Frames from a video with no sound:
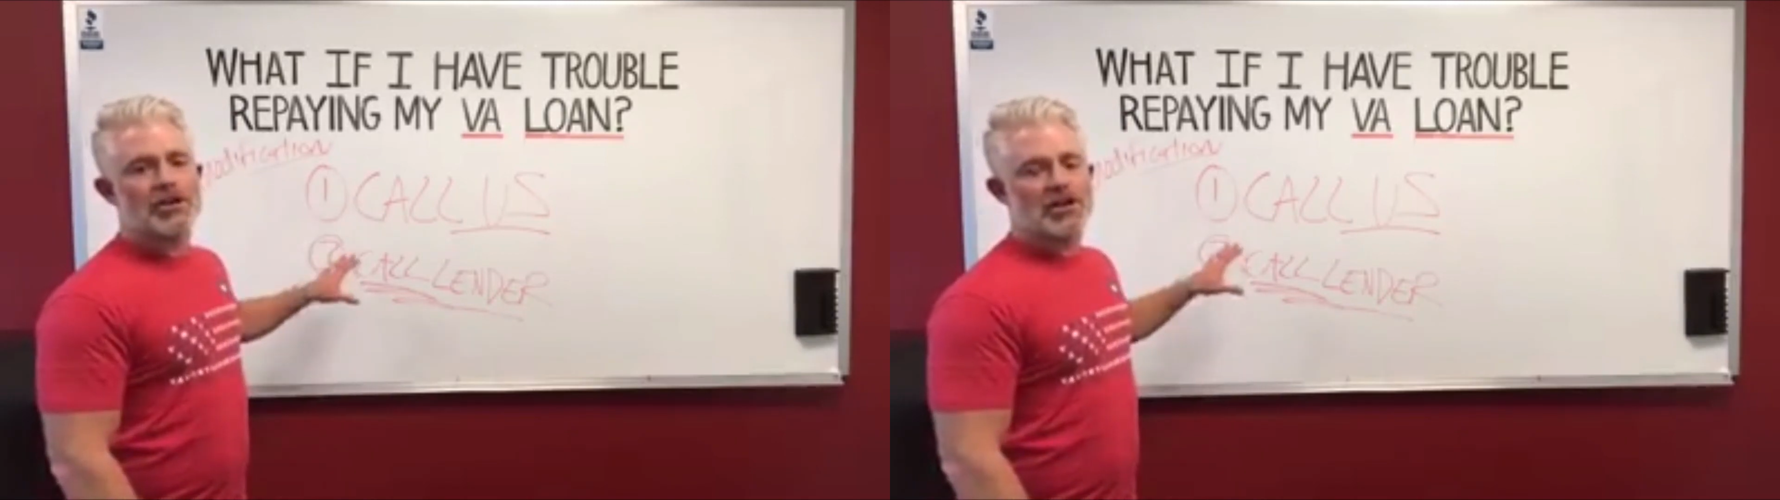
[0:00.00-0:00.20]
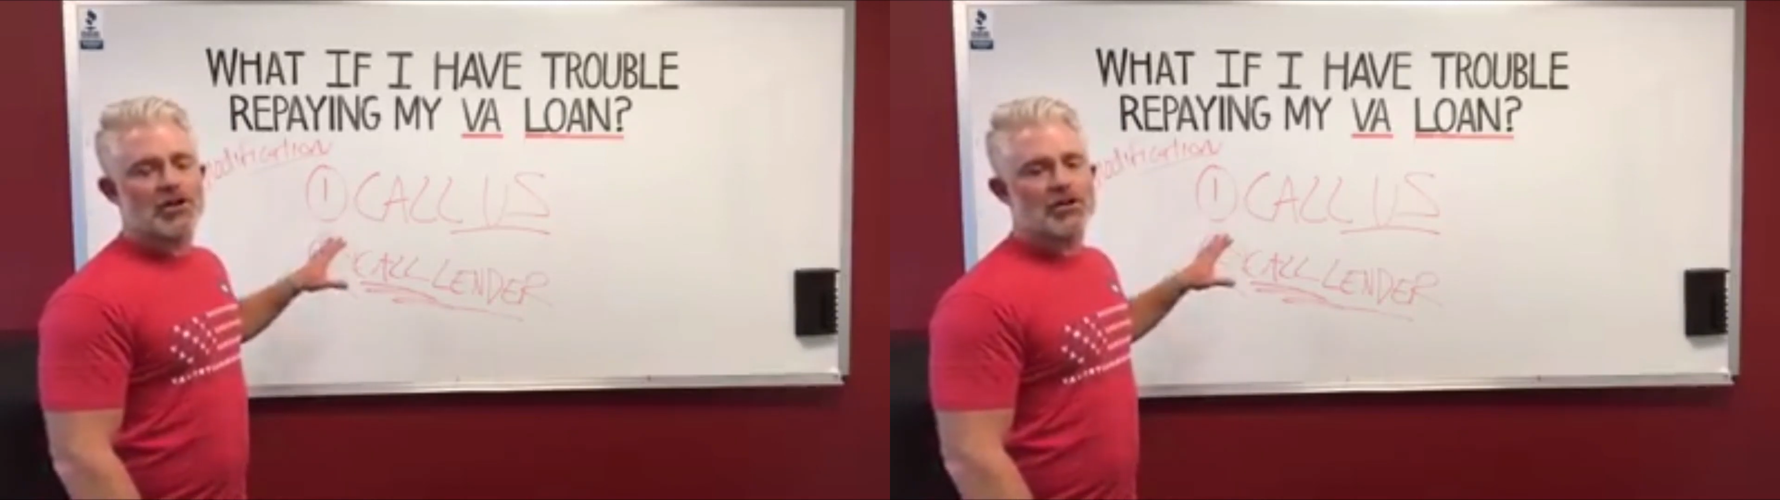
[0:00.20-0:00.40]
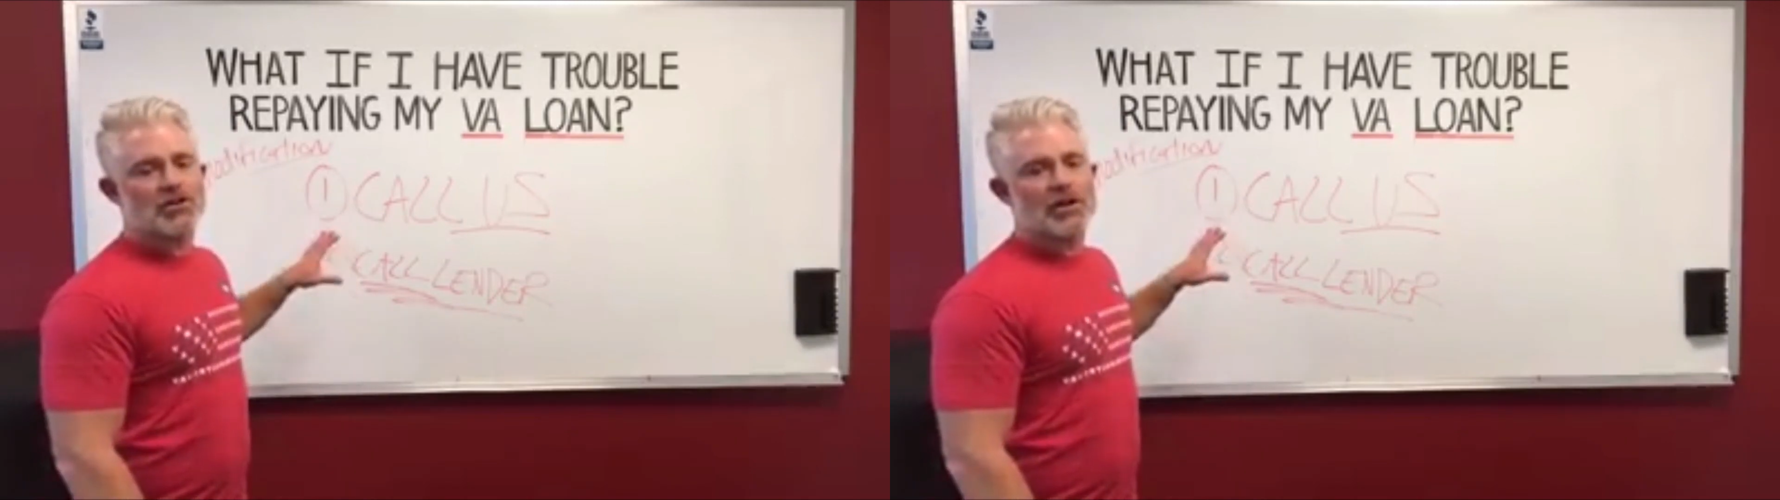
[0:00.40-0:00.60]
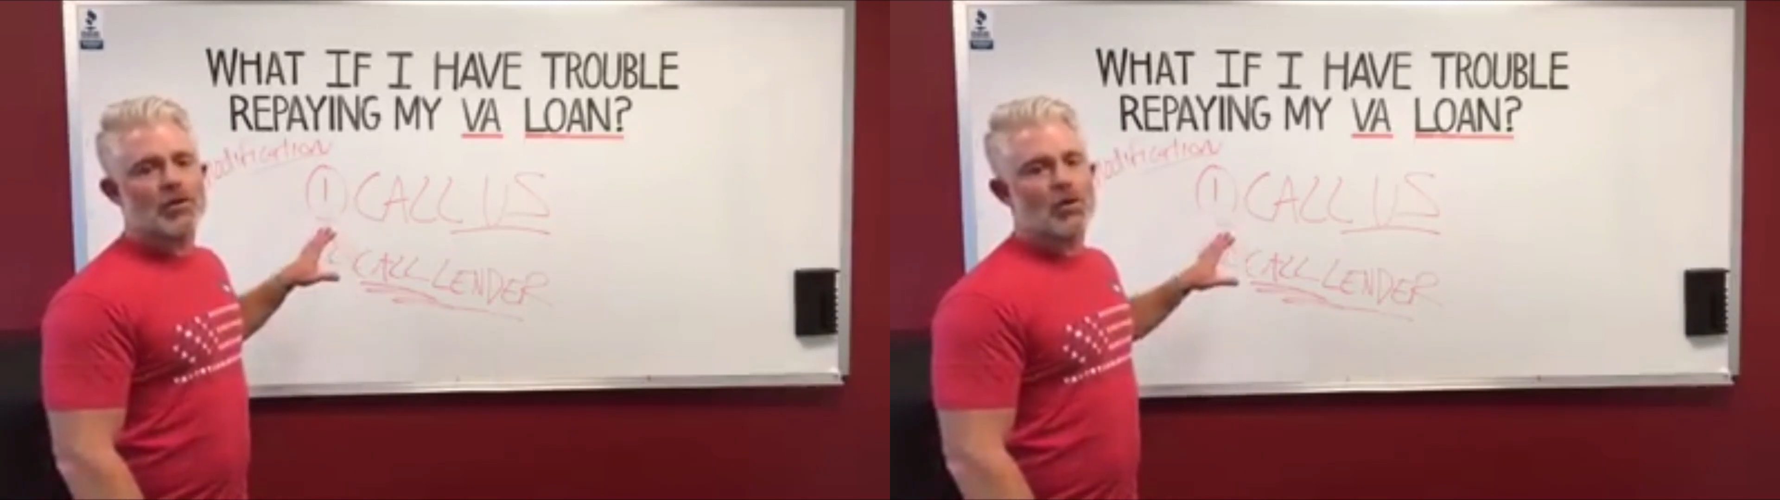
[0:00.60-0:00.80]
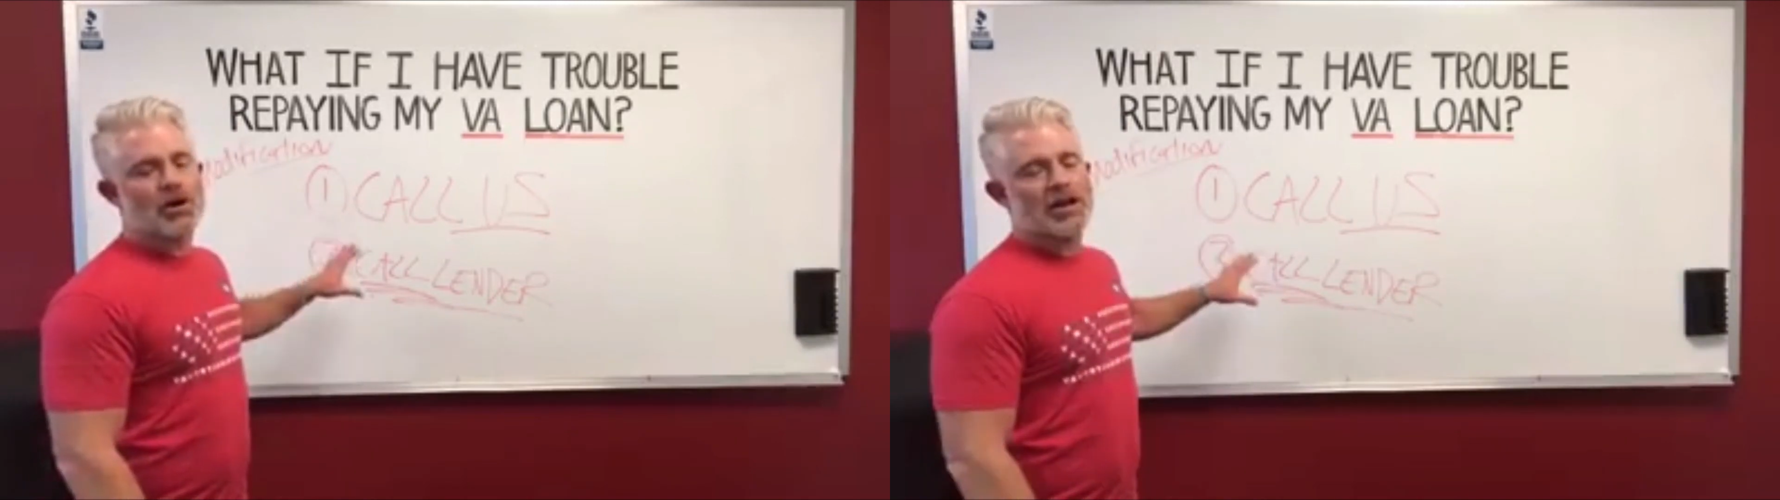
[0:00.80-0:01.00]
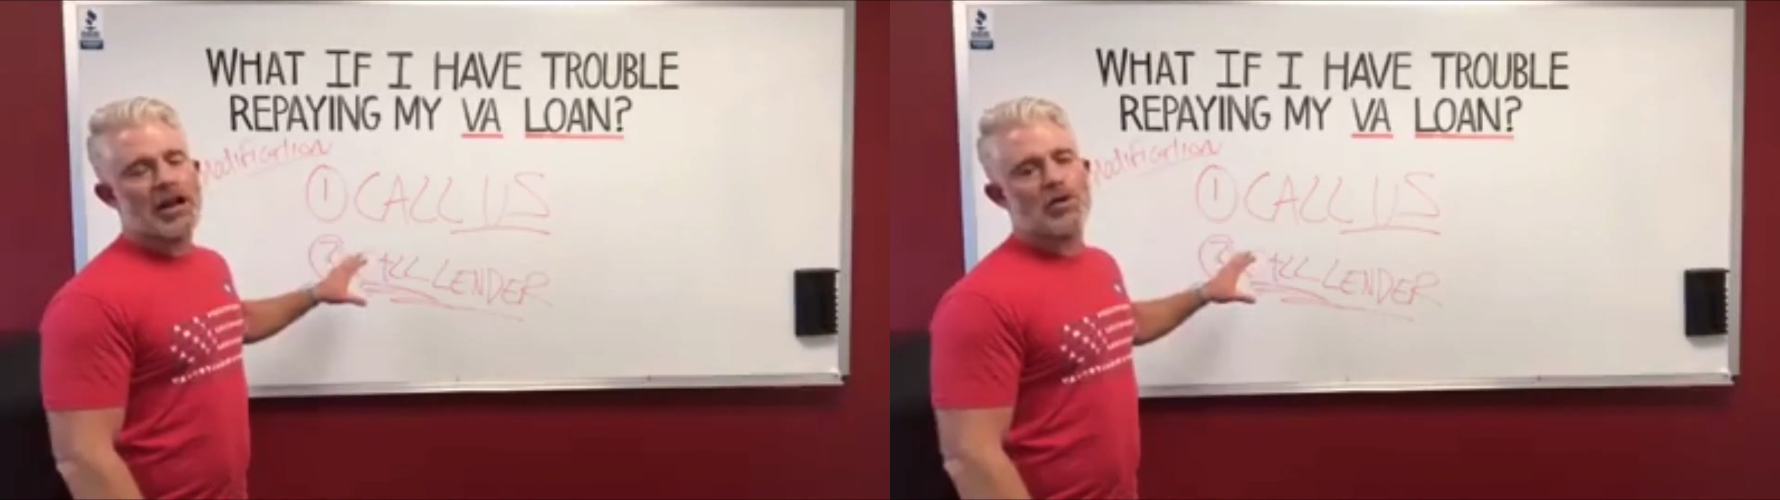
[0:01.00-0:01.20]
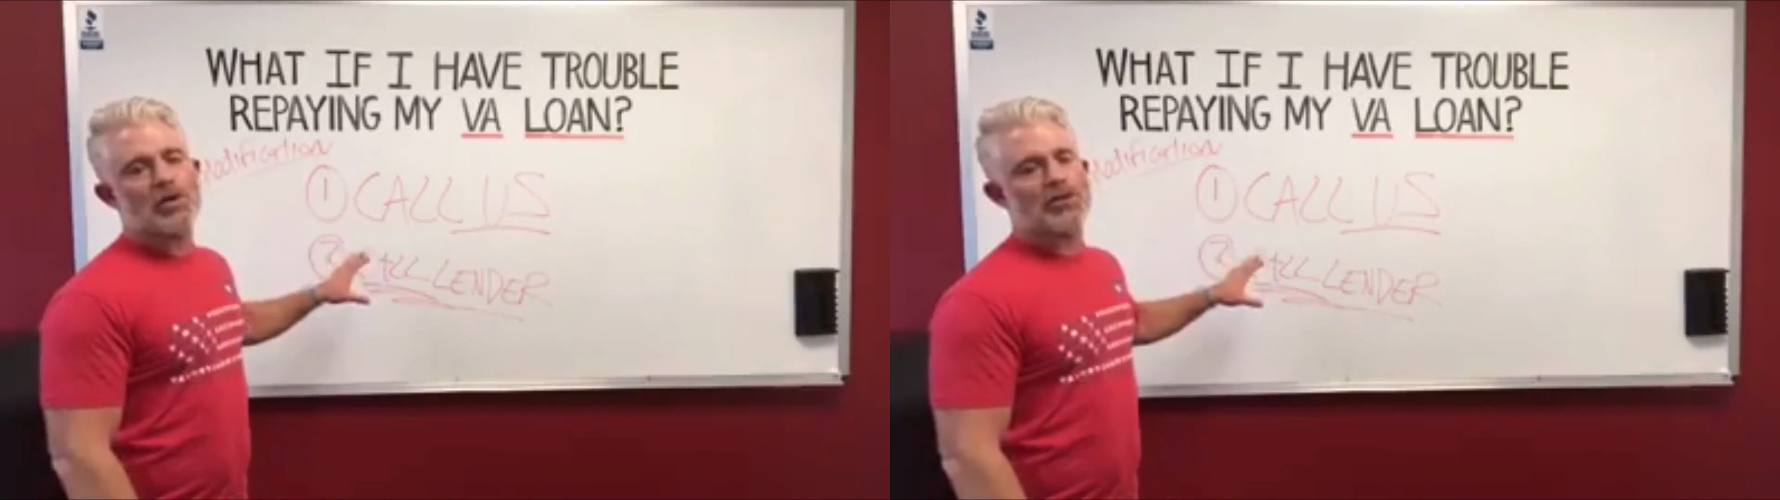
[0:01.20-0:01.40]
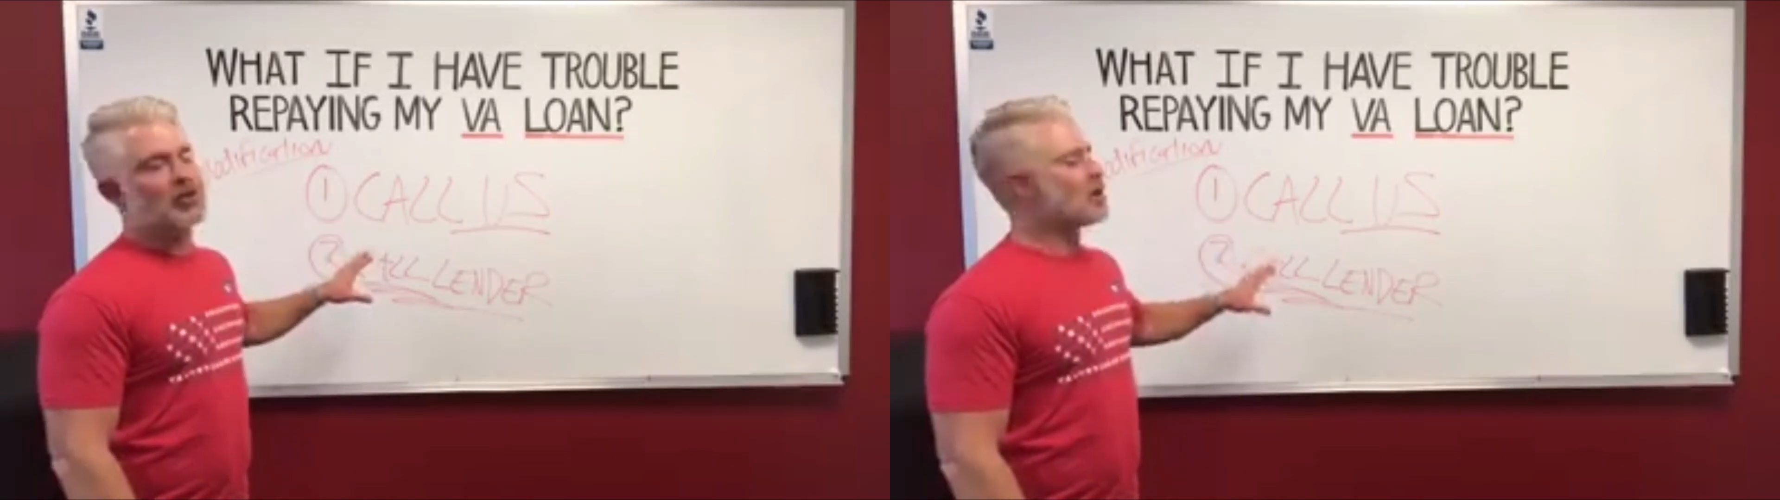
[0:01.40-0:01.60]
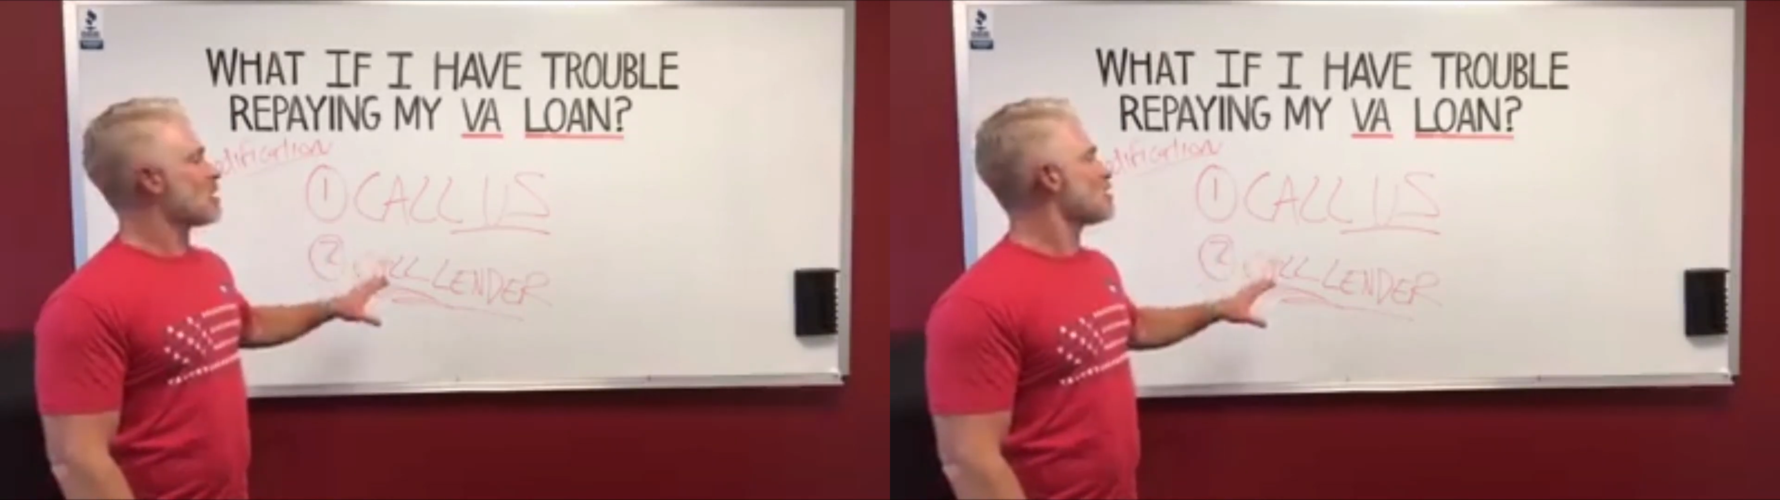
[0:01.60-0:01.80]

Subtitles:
You're going to go do a workout with your